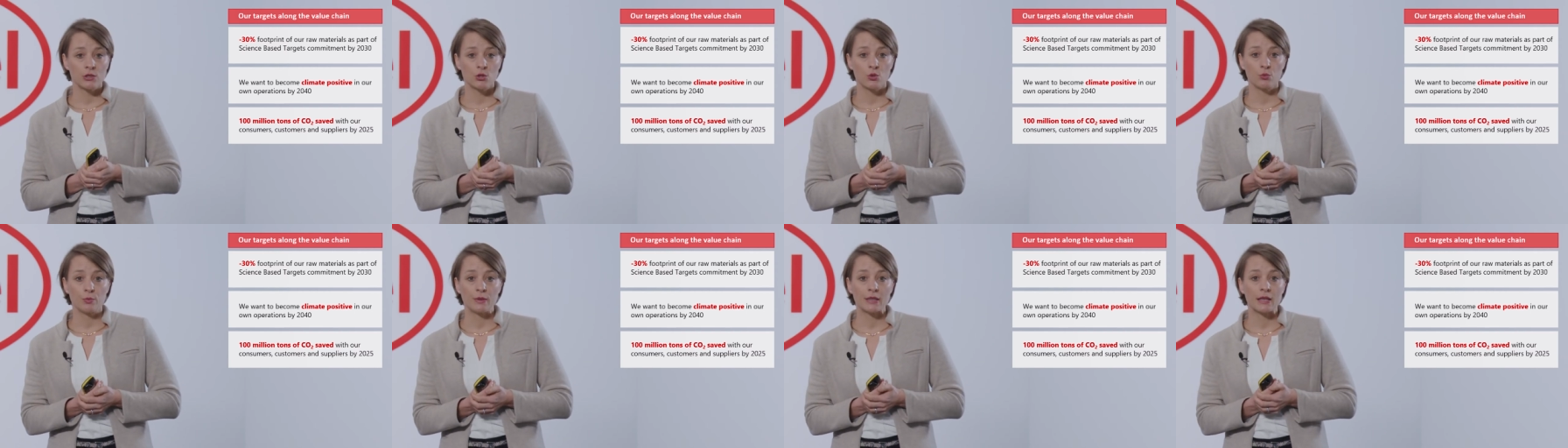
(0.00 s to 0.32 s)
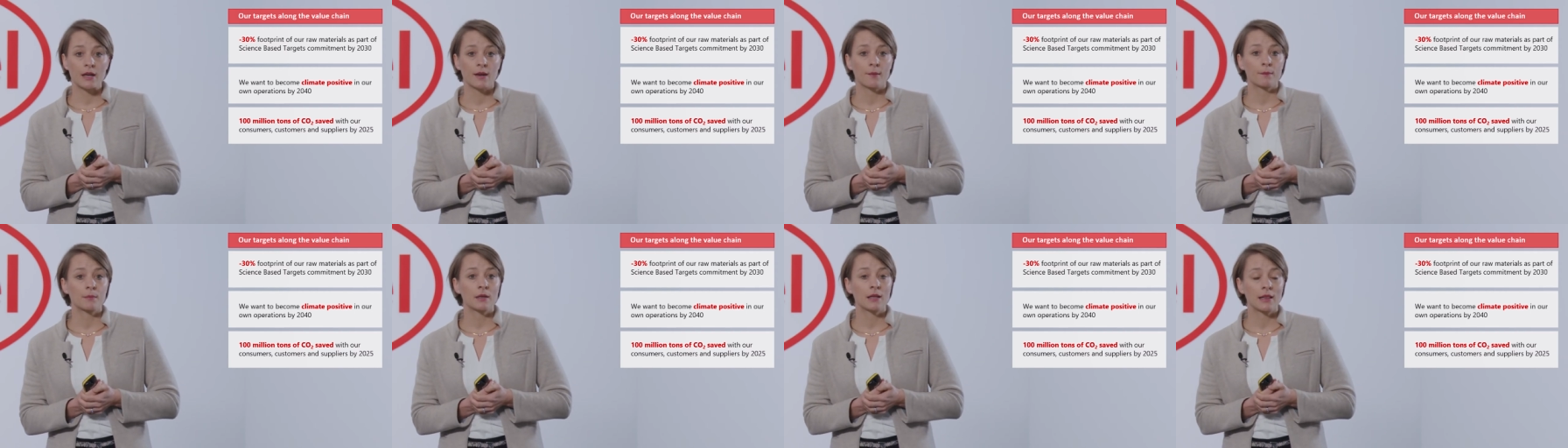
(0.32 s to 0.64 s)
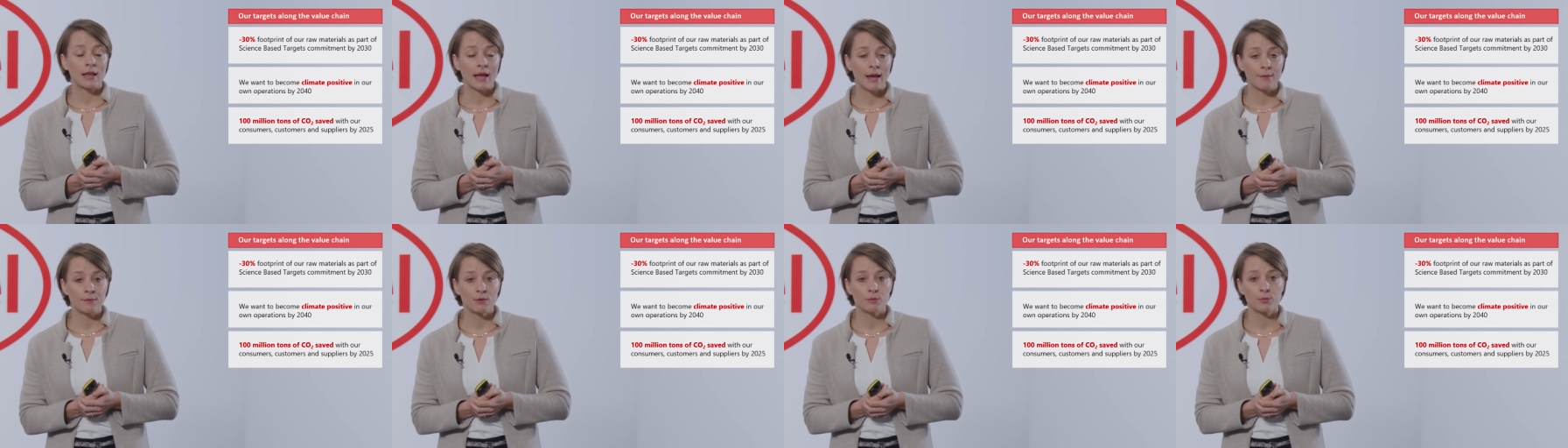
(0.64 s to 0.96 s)
to become
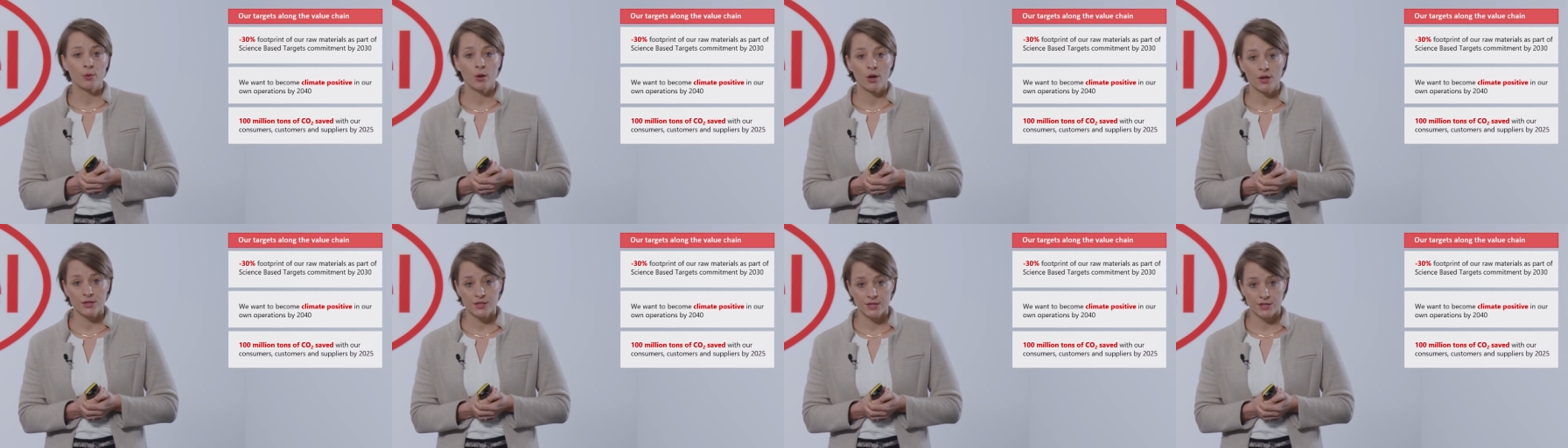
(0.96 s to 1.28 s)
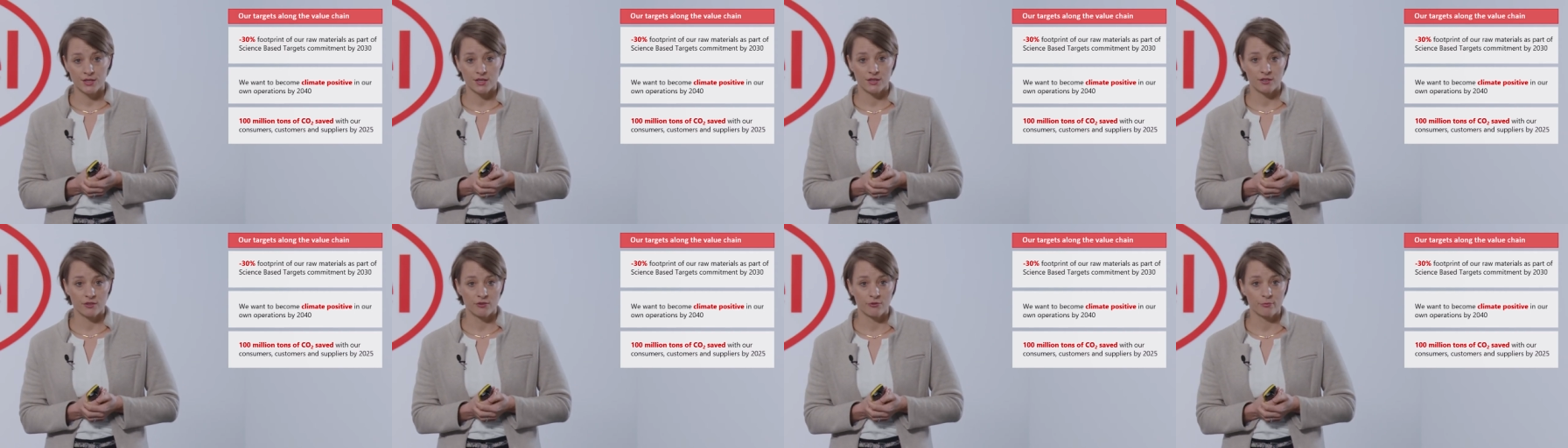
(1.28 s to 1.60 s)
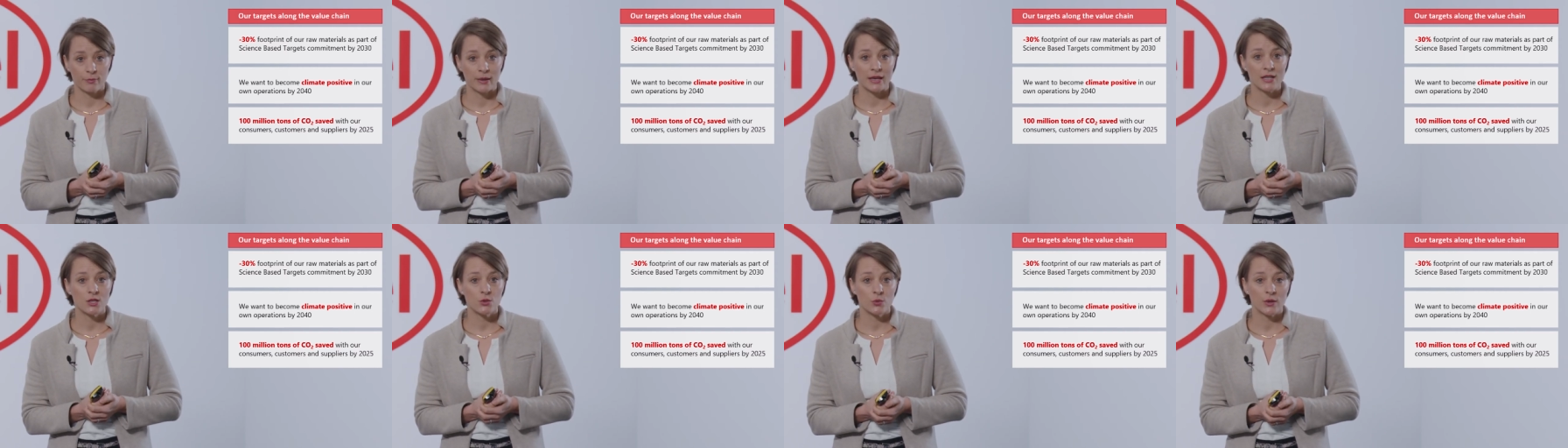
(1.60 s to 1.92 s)
climate positive
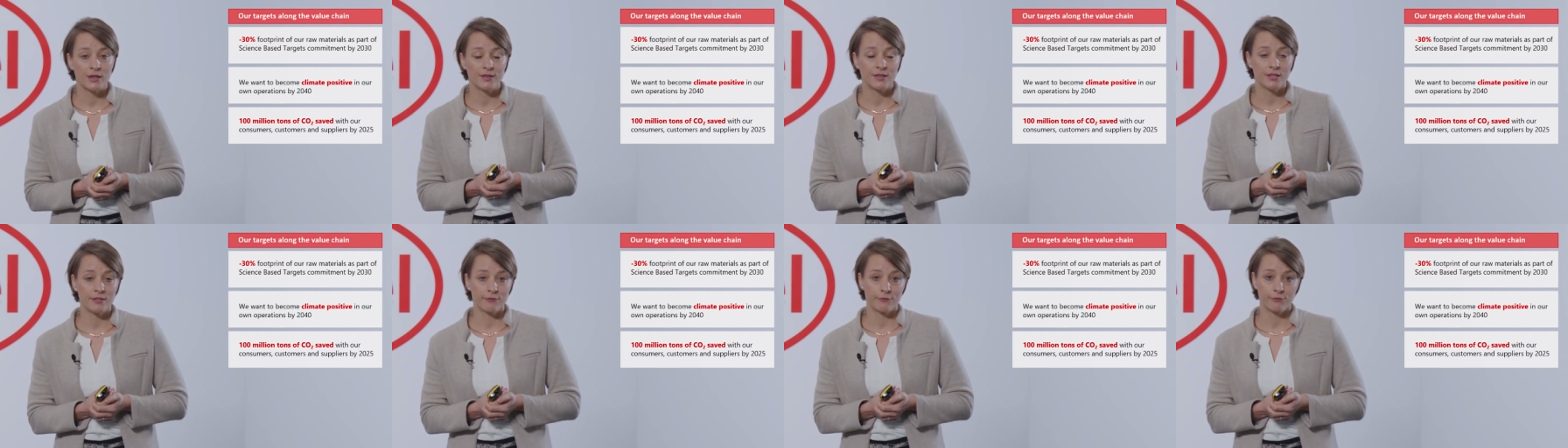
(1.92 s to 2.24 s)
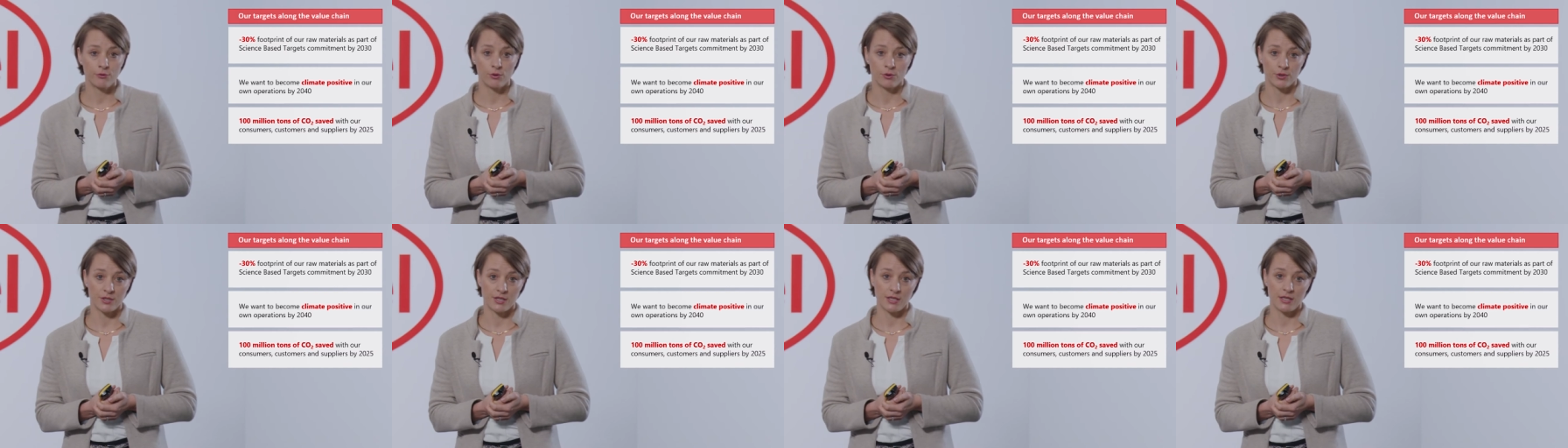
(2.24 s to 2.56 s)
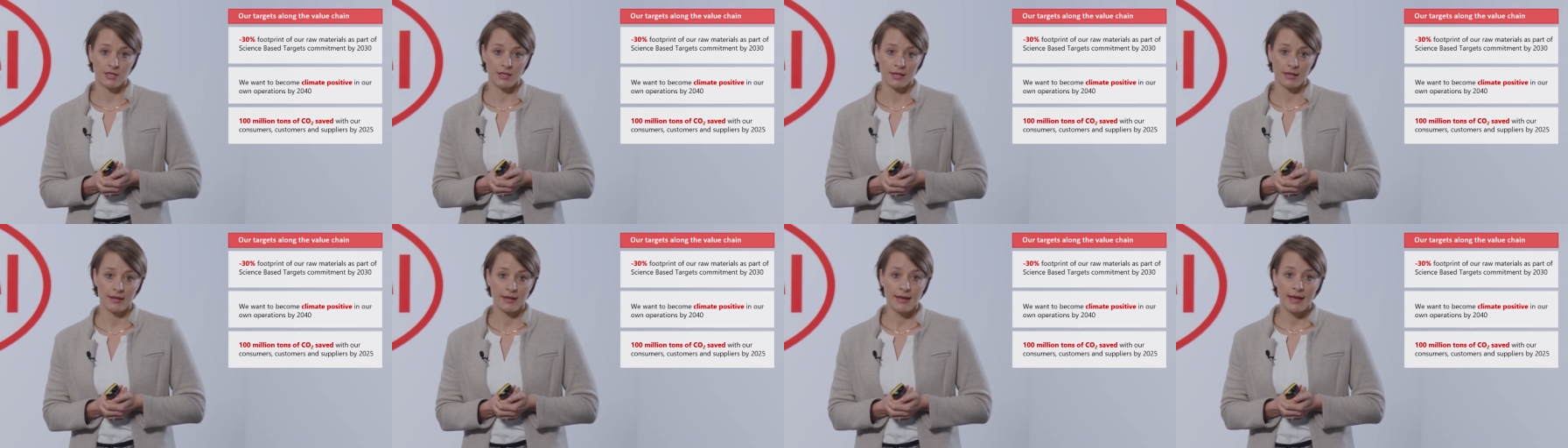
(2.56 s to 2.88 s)
by
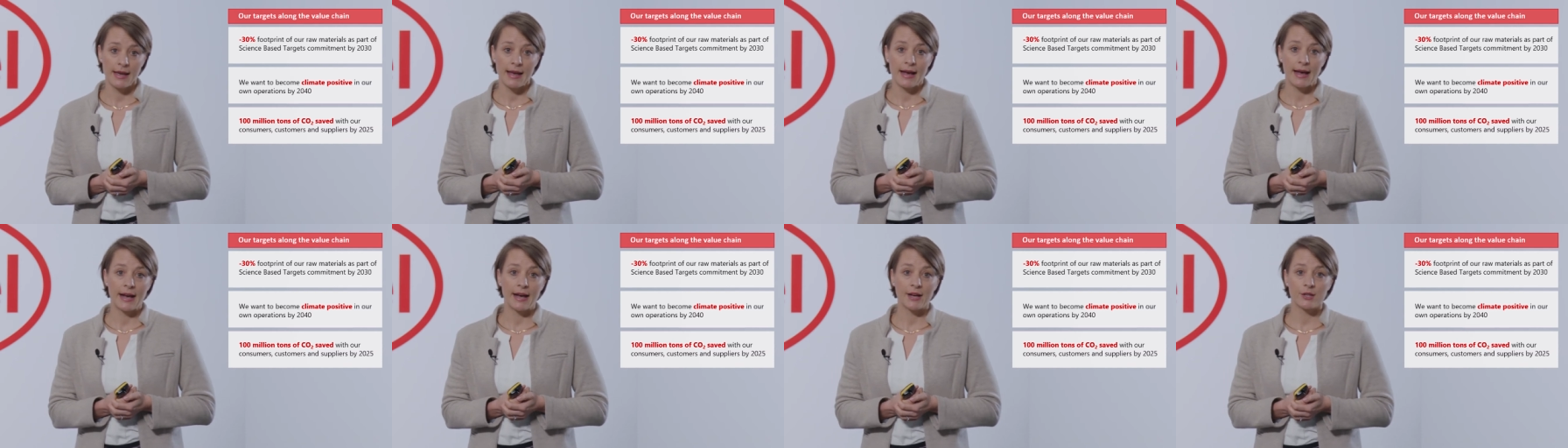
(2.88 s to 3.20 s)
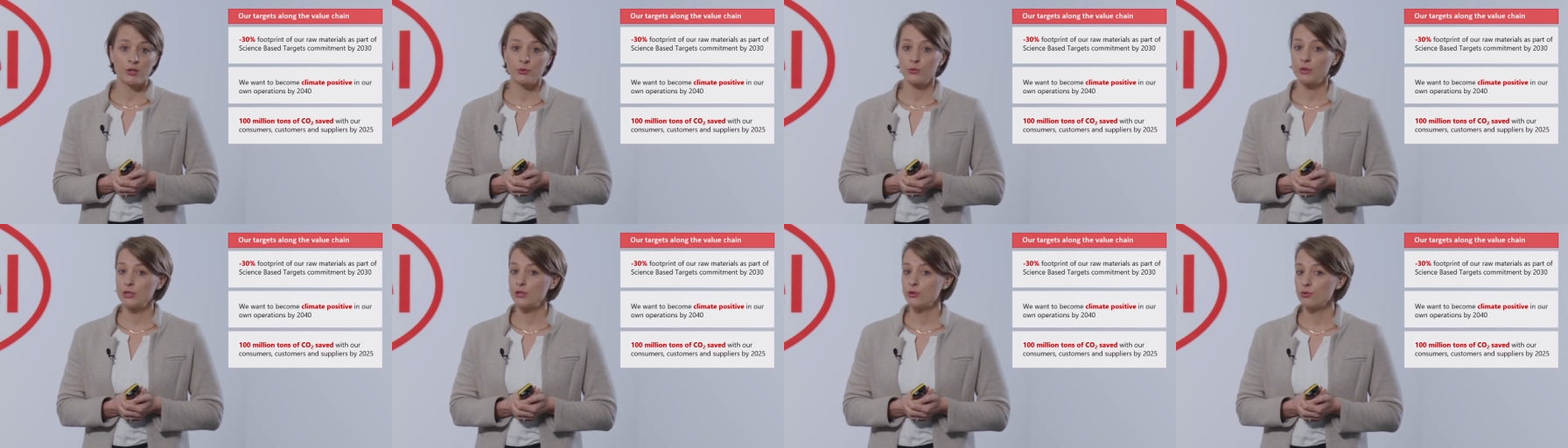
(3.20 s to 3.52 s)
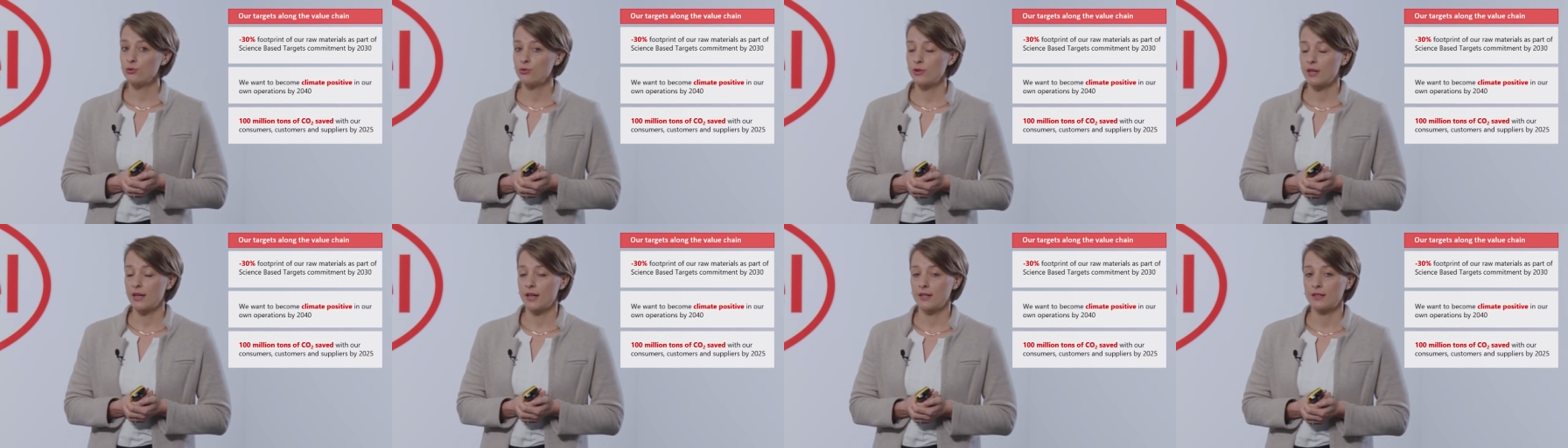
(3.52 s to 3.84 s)
2040. How do we
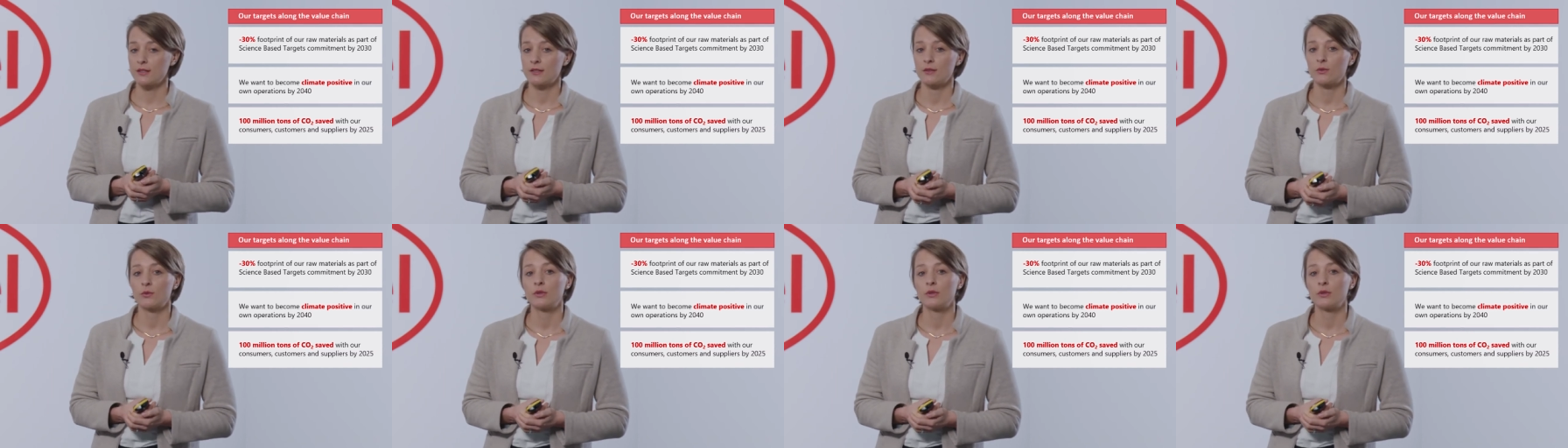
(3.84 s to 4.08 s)
do that?